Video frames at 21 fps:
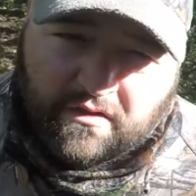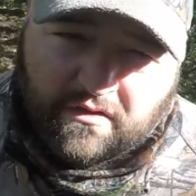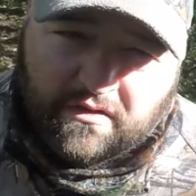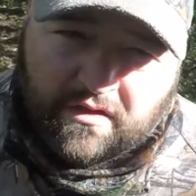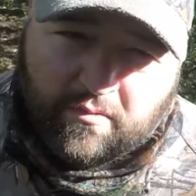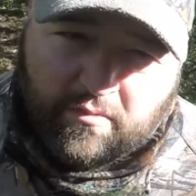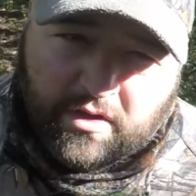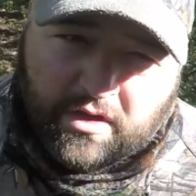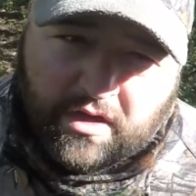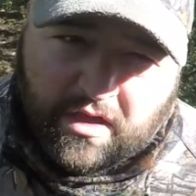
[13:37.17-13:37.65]

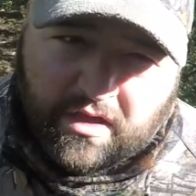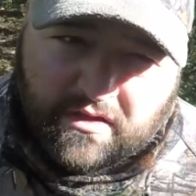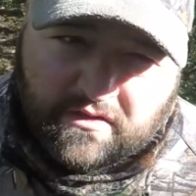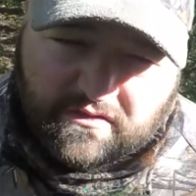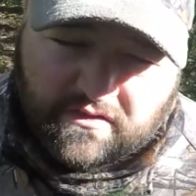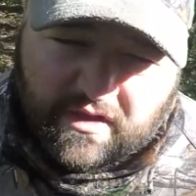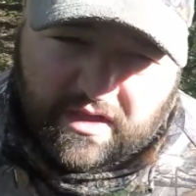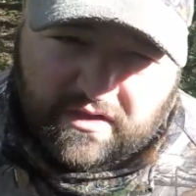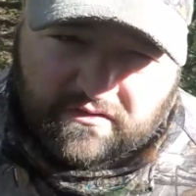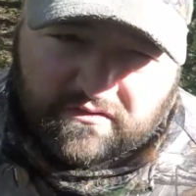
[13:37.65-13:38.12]
That'd be
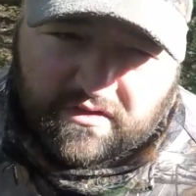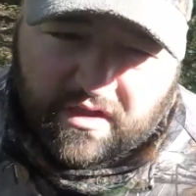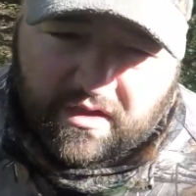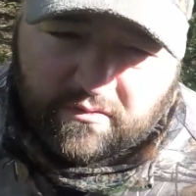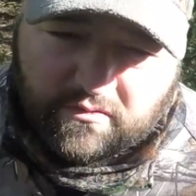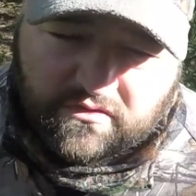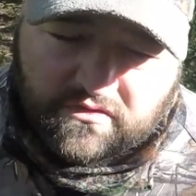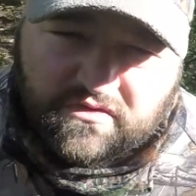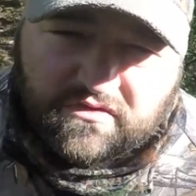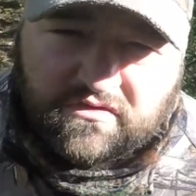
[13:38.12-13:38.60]
nice. Last
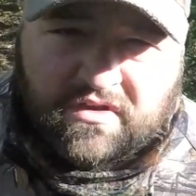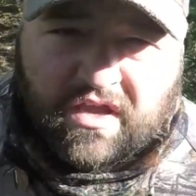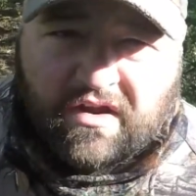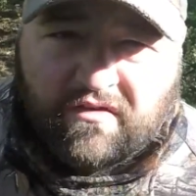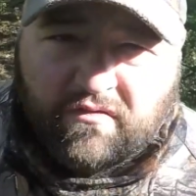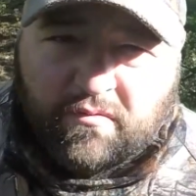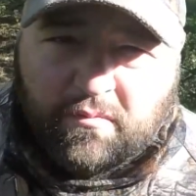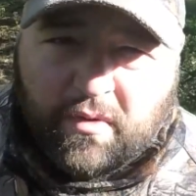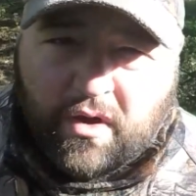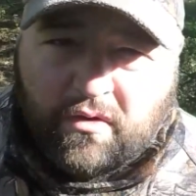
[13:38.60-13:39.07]
night was just kind
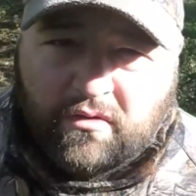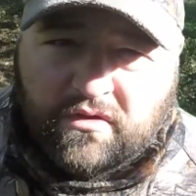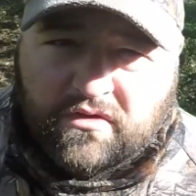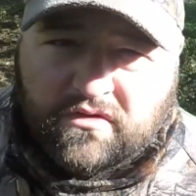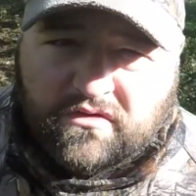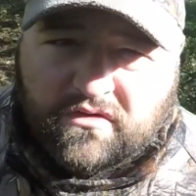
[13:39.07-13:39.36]
of a bonus,